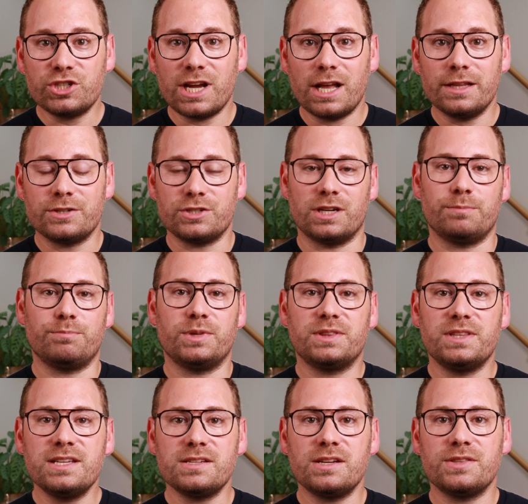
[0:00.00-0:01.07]
challenging, but
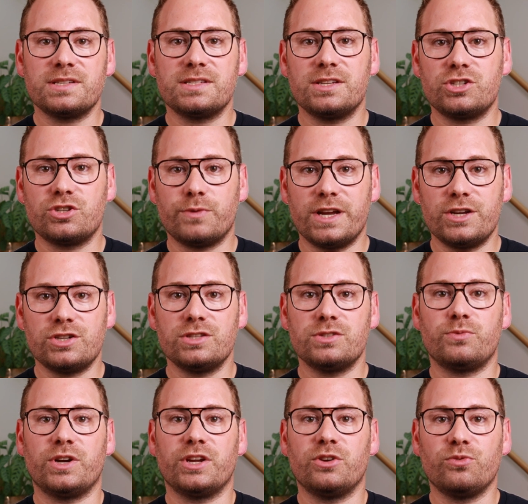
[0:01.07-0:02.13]
these are the situations
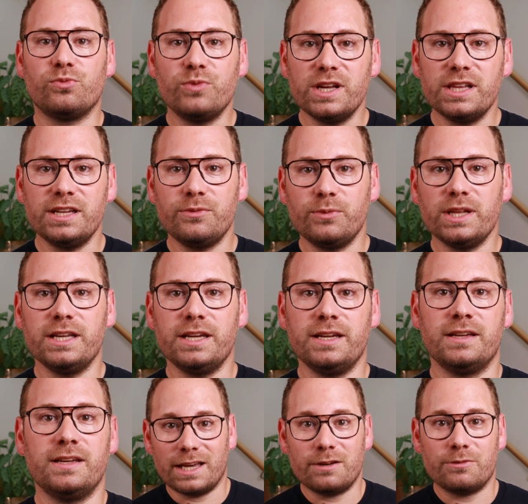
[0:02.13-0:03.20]
where you
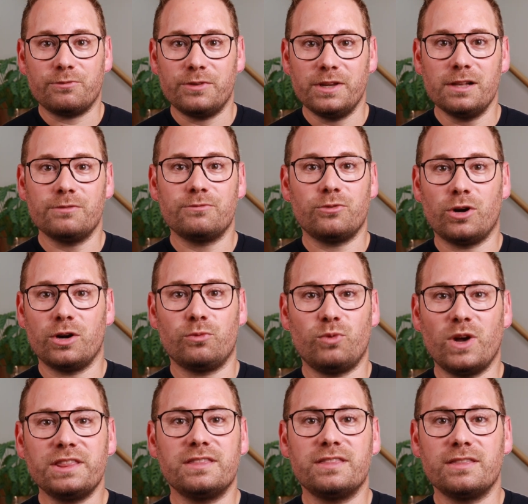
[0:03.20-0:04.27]
really get a feel for
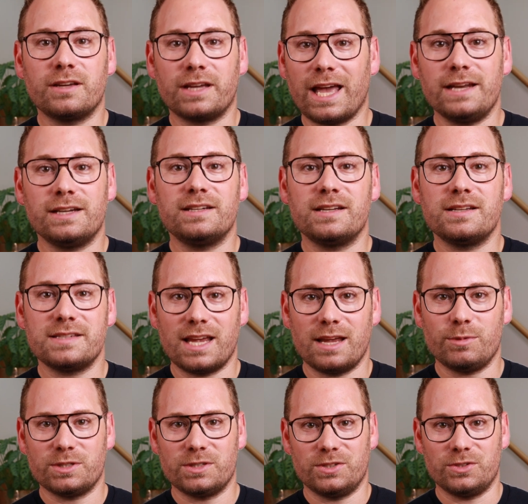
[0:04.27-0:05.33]
what the candidate is
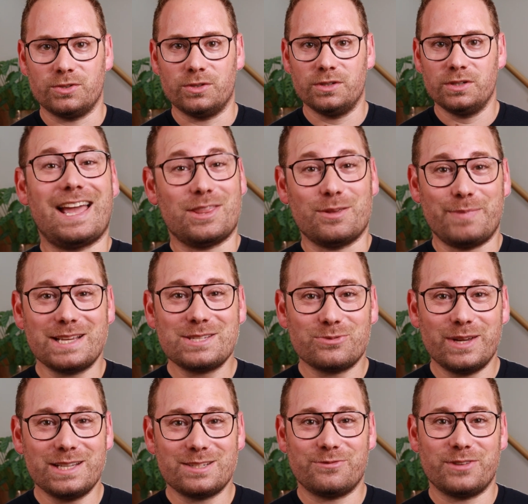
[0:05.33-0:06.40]
able to do. And the best
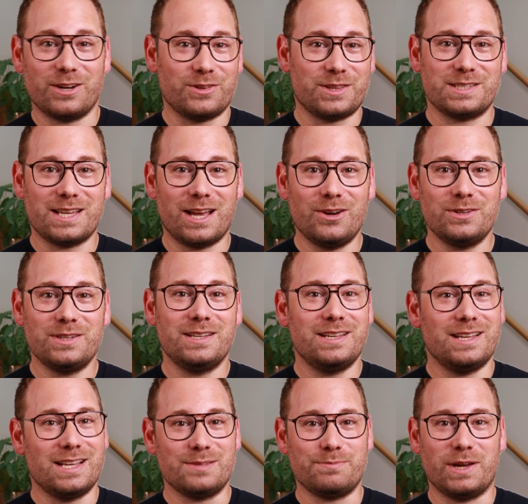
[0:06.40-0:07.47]
way to figure this out
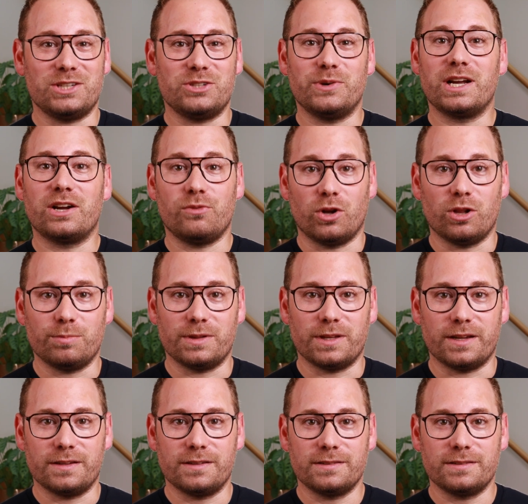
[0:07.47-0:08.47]
is by doing a role play.